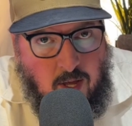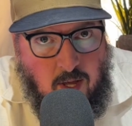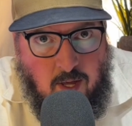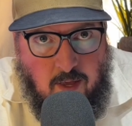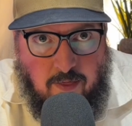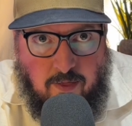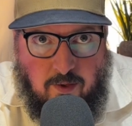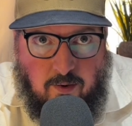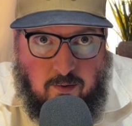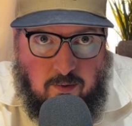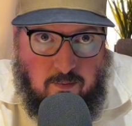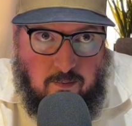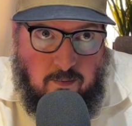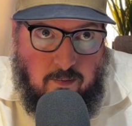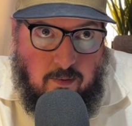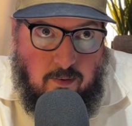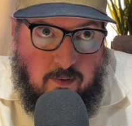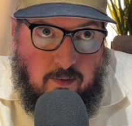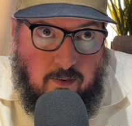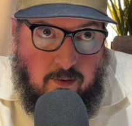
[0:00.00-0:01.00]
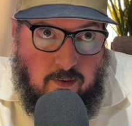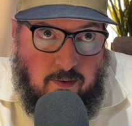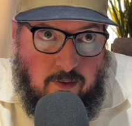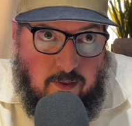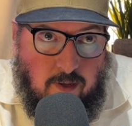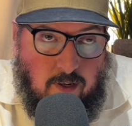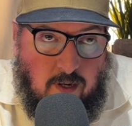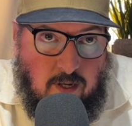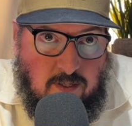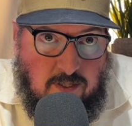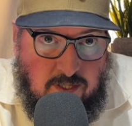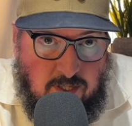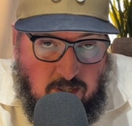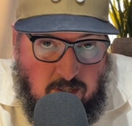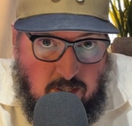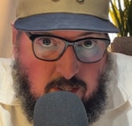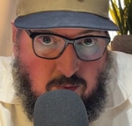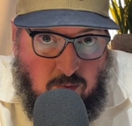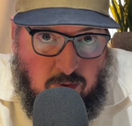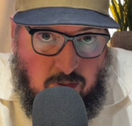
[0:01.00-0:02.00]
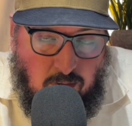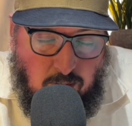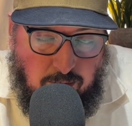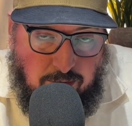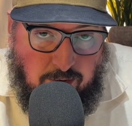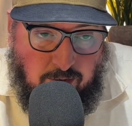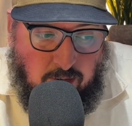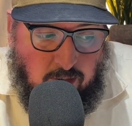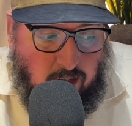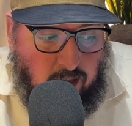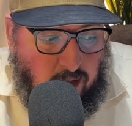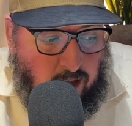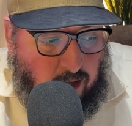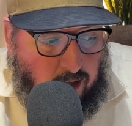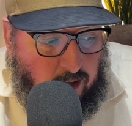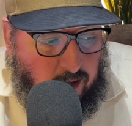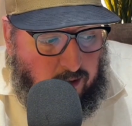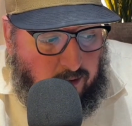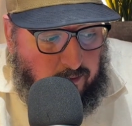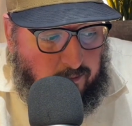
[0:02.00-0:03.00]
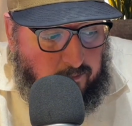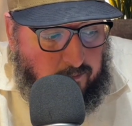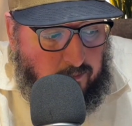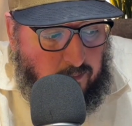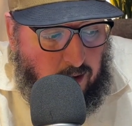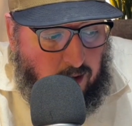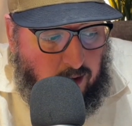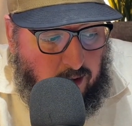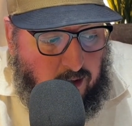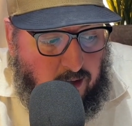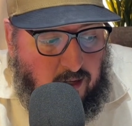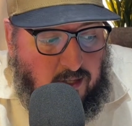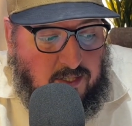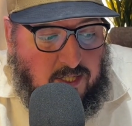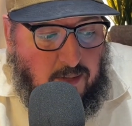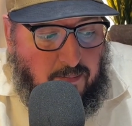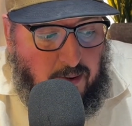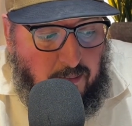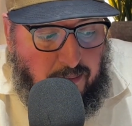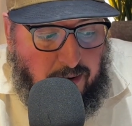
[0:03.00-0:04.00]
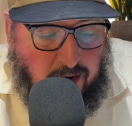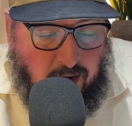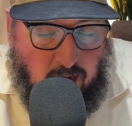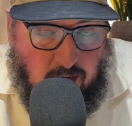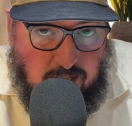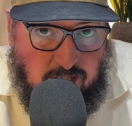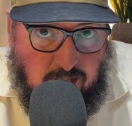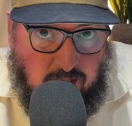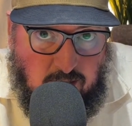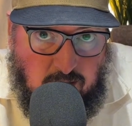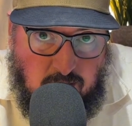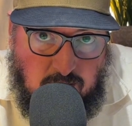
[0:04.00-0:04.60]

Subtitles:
The concerns with Luther are a dip in production.